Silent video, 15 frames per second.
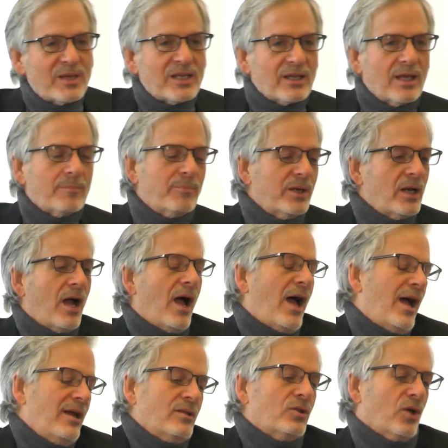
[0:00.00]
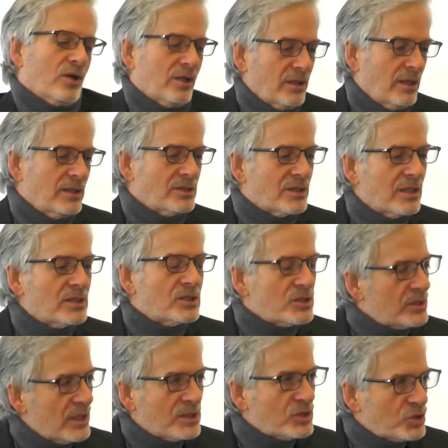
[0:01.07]
But look,
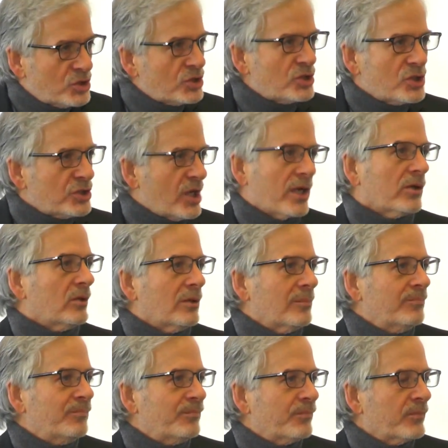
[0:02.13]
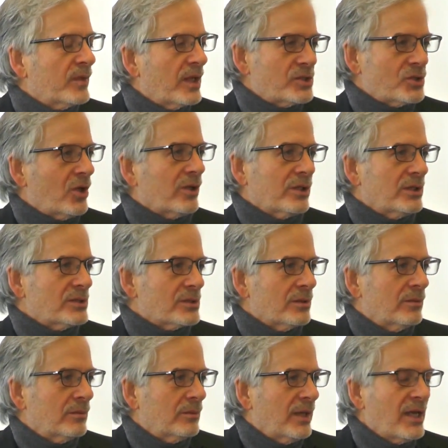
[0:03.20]
it's just a cycle. That's all it is.
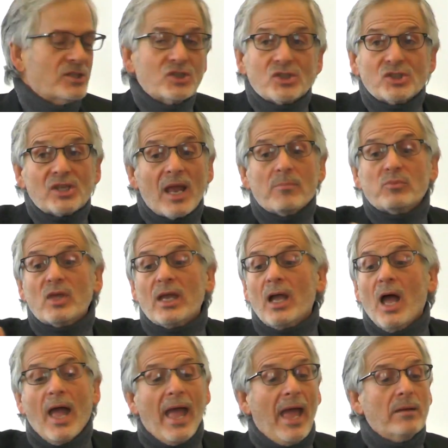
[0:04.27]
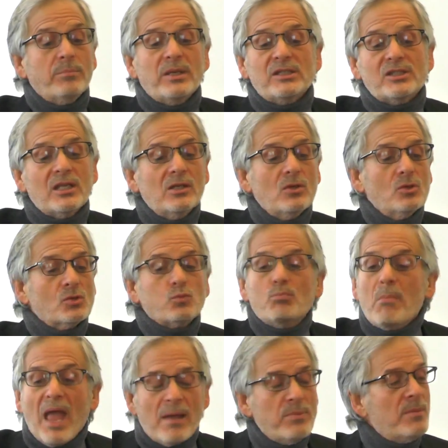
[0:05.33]
Yeah. It's the same thing. NBC News
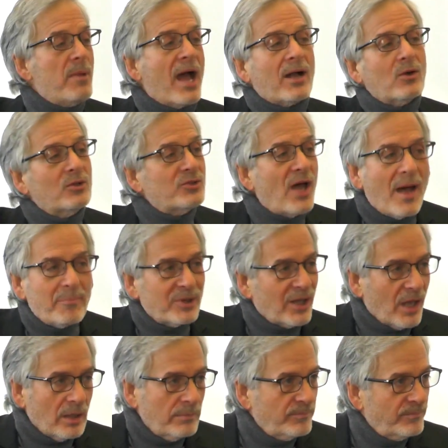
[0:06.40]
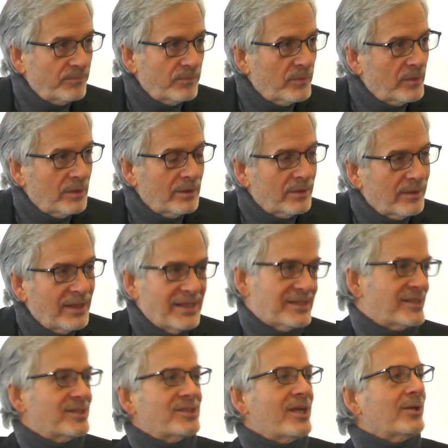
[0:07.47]
may be back on top again.
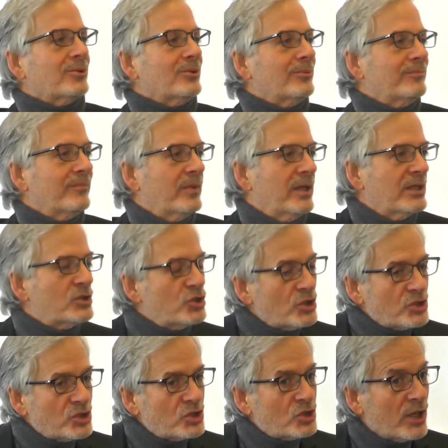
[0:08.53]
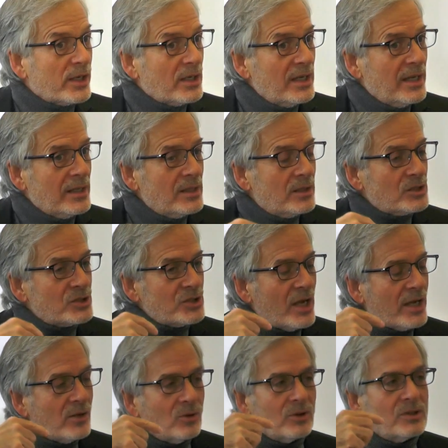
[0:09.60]
It's a cycle. The
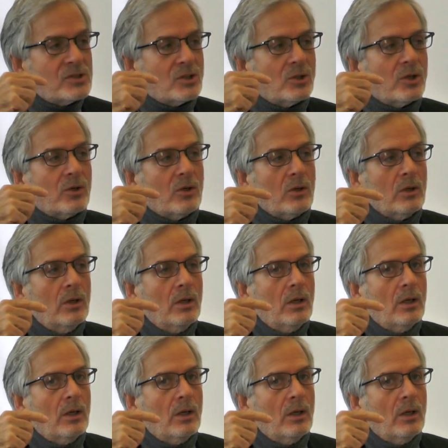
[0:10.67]
cycle is a little